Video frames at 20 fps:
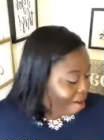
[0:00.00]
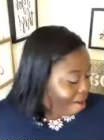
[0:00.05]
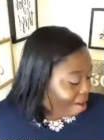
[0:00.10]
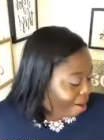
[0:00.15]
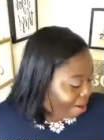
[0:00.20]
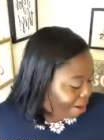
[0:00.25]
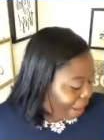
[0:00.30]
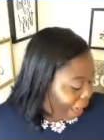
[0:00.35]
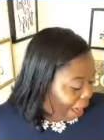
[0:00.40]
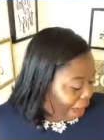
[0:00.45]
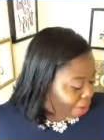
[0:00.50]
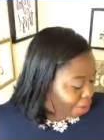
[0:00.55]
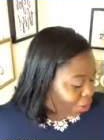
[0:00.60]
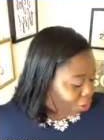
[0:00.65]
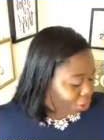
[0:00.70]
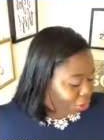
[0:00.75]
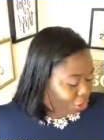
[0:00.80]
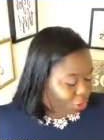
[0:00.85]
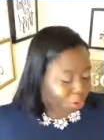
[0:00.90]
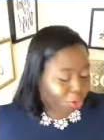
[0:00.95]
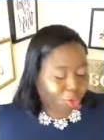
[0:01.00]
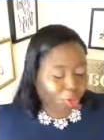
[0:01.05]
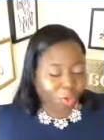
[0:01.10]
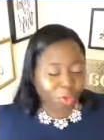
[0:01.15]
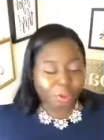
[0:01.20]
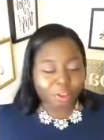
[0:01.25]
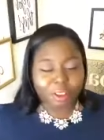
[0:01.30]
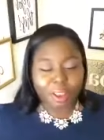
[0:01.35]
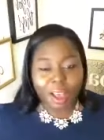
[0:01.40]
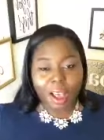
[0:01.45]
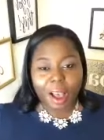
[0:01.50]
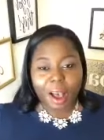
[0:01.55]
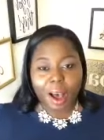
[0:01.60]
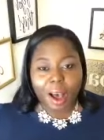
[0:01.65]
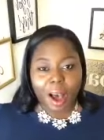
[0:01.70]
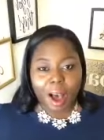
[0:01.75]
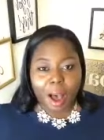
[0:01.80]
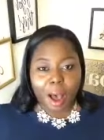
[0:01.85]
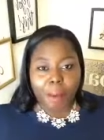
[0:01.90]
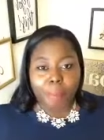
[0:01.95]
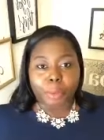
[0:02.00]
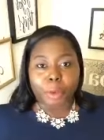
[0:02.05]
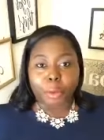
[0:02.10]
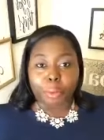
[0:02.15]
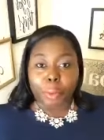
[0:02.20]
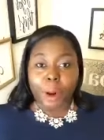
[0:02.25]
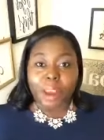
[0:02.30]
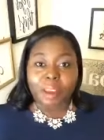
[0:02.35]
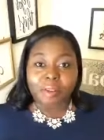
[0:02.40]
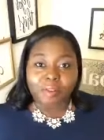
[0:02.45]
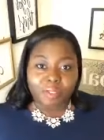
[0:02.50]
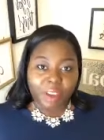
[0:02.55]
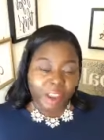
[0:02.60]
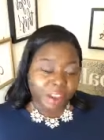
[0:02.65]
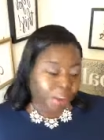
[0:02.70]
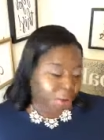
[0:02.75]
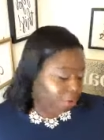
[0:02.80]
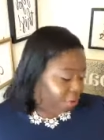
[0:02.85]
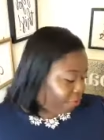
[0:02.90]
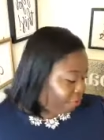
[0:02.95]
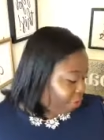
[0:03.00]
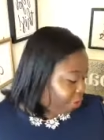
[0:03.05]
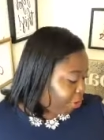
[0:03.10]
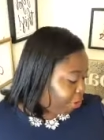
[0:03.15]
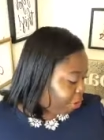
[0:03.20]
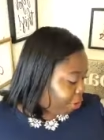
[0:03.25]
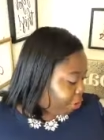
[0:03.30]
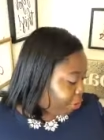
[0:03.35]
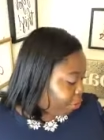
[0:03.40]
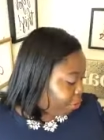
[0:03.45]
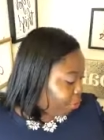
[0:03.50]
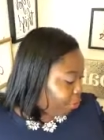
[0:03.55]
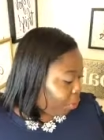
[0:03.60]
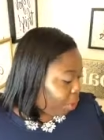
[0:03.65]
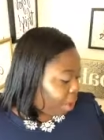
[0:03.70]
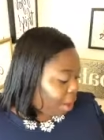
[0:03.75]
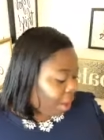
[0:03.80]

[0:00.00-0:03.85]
on how to choose um, the right venue for you,